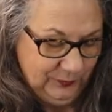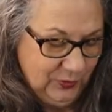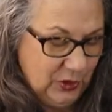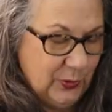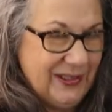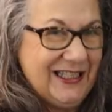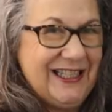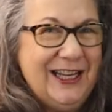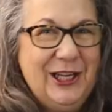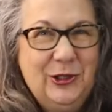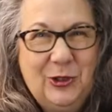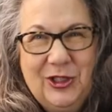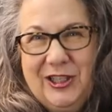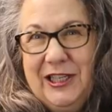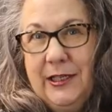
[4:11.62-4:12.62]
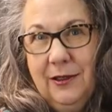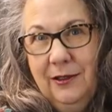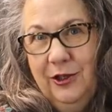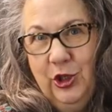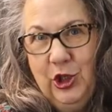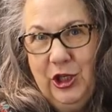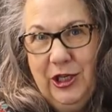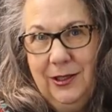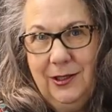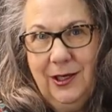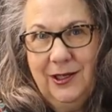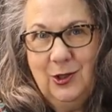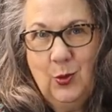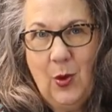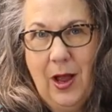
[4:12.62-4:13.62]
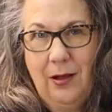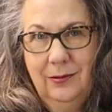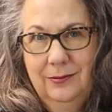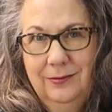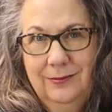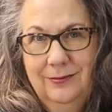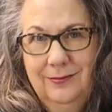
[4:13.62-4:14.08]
So it's an interesting cheat as well.